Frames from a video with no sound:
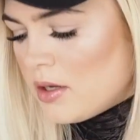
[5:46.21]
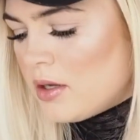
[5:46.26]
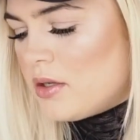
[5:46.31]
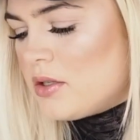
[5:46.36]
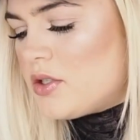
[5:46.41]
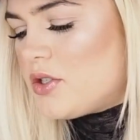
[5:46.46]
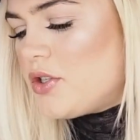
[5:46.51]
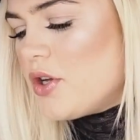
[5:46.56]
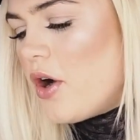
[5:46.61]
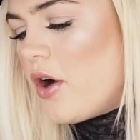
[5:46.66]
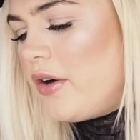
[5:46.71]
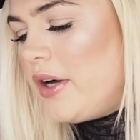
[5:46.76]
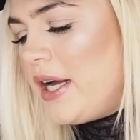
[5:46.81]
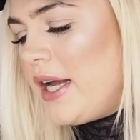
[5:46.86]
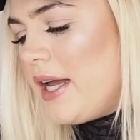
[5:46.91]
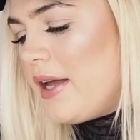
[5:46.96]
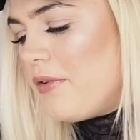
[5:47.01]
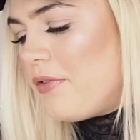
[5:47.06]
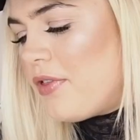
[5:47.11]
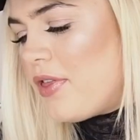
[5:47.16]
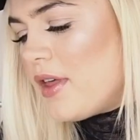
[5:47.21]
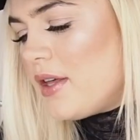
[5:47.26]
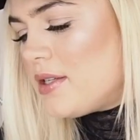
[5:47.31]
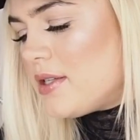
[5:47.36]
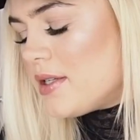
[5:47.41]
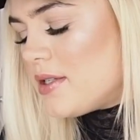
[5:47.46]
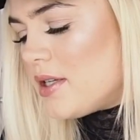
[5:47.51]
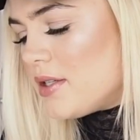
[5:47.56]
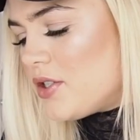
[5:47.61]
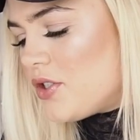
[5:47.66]
Sorry if
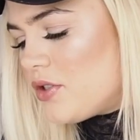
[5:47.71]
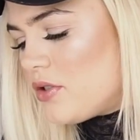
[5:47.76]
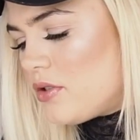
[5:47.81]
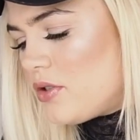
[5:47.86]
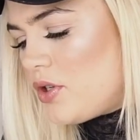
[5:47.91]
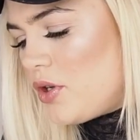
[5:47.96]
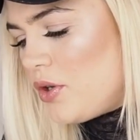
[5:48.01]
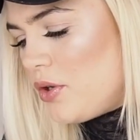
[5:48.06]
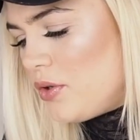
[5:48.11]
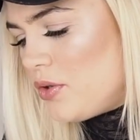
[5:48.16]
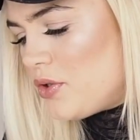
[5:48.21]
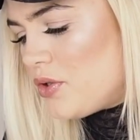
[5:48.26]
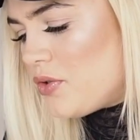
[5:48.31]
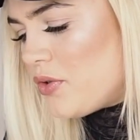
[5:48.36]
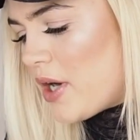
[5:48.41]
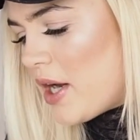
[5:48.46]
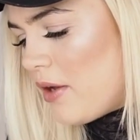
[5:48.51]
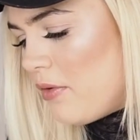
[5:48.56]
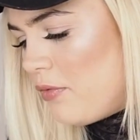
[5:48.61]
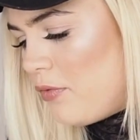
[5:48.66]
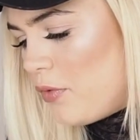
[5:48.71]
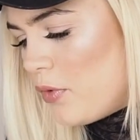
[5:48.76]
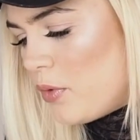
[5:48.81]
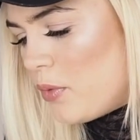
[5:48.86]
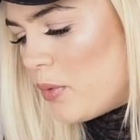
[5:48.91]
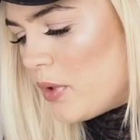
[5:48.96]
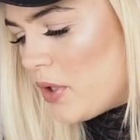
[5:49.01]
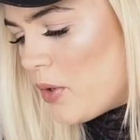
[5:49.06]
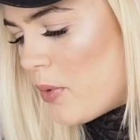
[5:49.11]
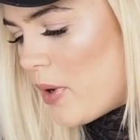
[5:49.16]
this is a too
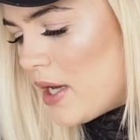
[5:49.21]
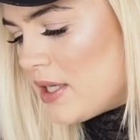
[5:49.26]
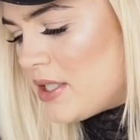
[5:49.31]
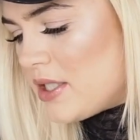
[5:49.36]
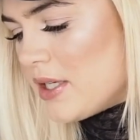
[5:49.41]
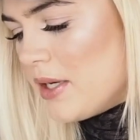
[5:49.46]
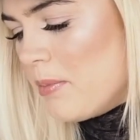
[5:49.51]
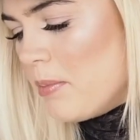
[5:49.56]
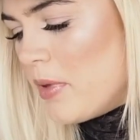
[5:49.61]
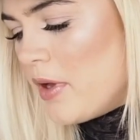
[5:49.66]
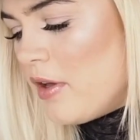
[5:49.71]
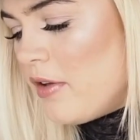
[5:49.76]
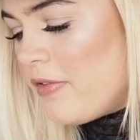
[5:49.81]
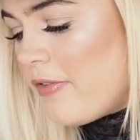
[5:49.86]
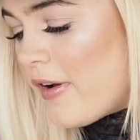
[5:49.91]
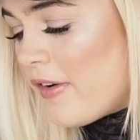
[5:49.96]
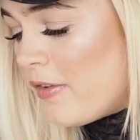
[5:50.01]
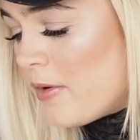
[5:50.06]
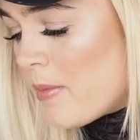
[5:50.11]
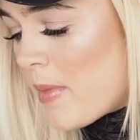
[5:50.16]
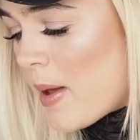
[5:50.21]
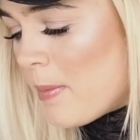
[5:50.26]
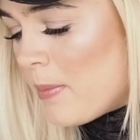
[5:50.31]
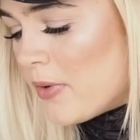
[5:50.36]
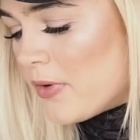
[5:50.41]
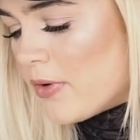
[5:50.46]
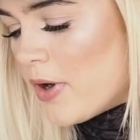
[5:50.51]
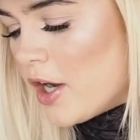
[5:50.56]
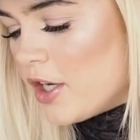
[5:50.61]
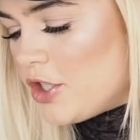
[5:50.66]
straightforward question, but if I
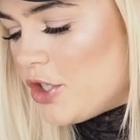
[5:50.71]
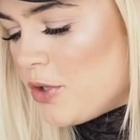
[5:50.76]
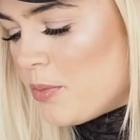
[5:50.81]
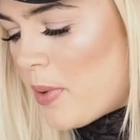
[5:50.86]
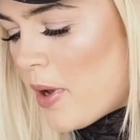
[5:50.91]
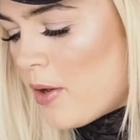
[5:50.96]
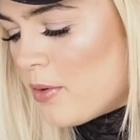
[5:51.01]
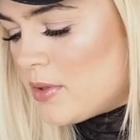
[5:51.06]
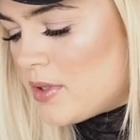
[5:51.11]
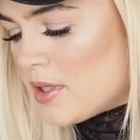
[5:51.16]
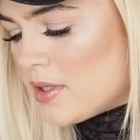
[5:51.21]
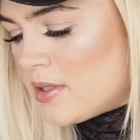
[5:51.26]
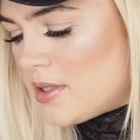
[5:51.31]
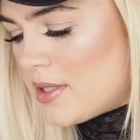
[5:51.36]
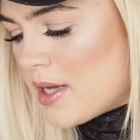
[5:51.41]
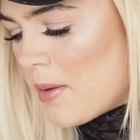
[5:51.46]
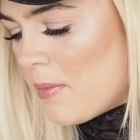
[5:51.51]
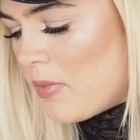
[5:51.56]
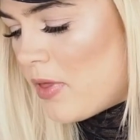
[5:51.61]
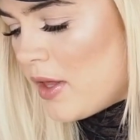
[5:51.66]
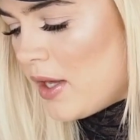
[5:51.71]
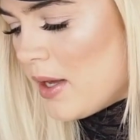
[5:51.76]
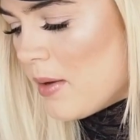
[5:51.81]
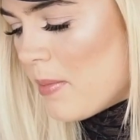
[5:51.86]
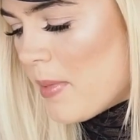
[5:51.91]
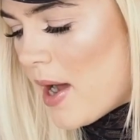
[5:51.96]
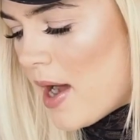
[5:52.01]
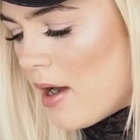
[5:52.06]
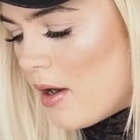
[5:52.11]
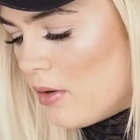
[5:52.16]
remember right, you posted something
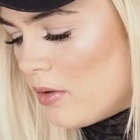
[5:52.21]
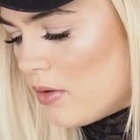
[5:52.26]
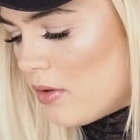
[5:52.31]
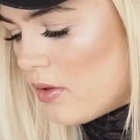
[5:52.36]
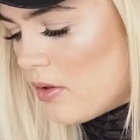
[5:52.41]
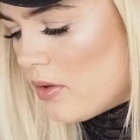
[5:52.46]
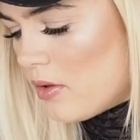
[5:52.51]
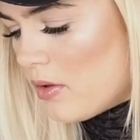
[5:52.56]
about